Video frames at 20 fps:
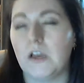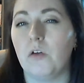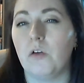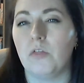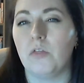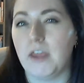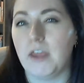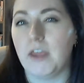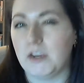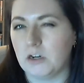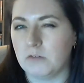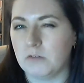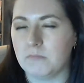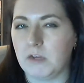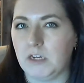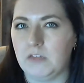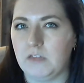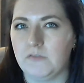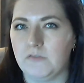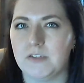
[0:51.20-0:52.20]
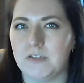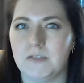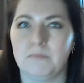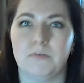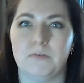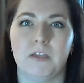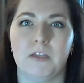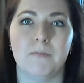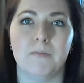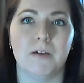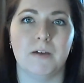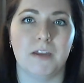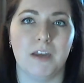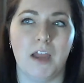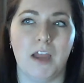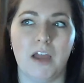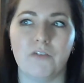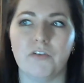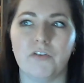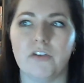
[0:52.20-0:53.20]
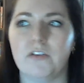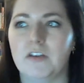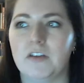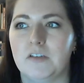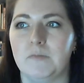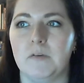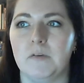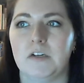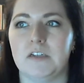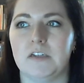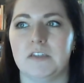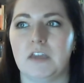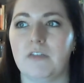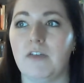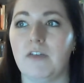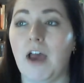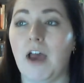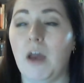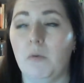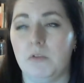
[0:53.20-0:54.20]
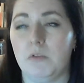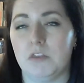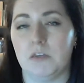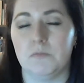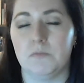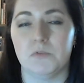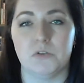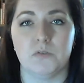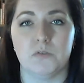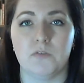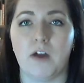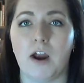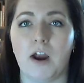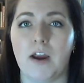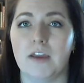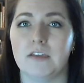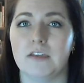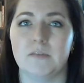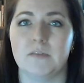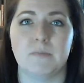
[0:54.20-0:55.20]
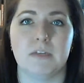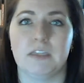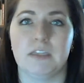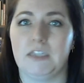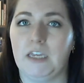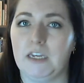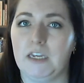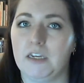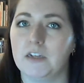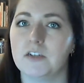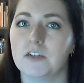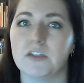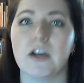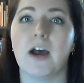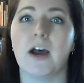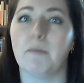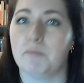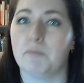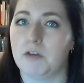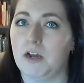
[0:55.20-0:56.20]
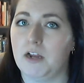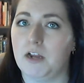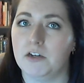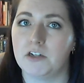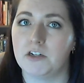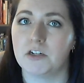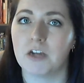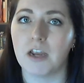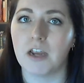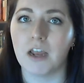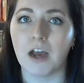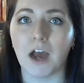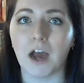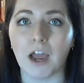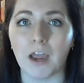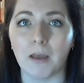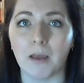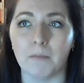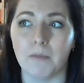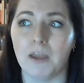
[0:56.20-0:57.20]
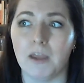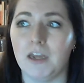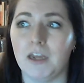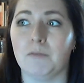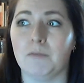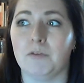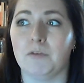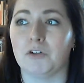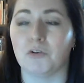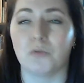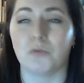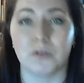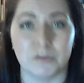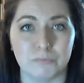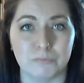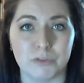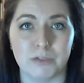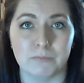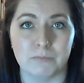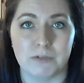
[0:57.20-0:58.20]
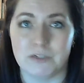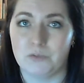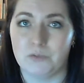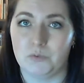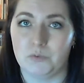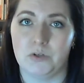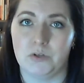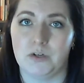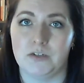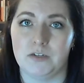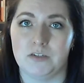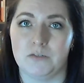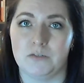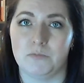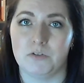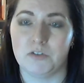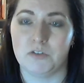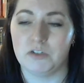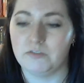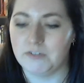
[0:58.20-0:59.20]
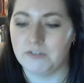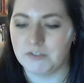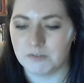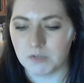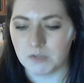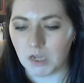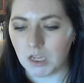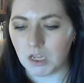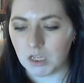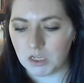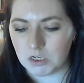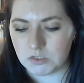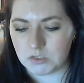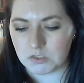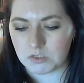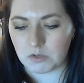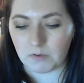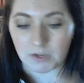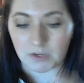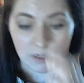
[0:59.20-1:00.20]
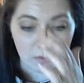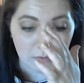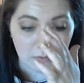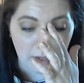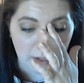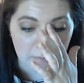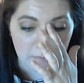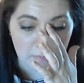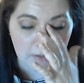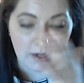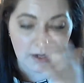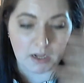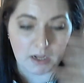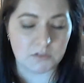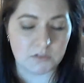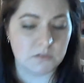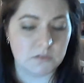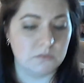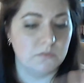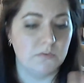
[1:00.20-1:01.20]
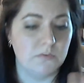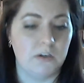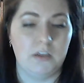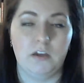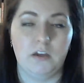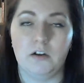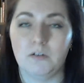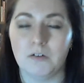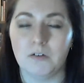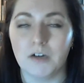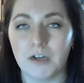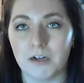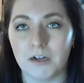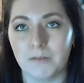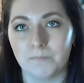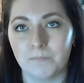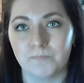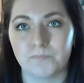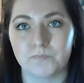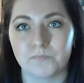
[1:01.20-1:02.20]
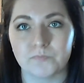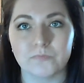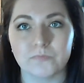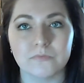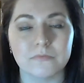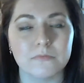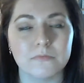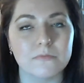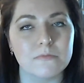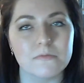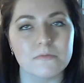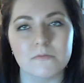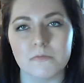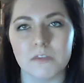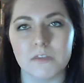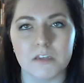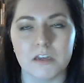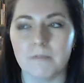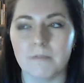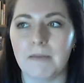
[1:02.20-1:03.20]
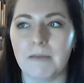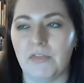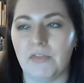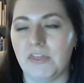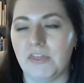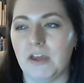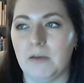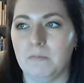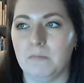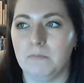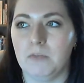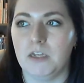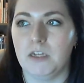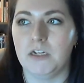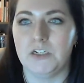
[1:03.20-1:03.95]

they earn money feasibly. But every experience I've had with them so far has been like top notch. And I'm incredibly impressed with their customer service. So anyway, but I'll do a video about them at a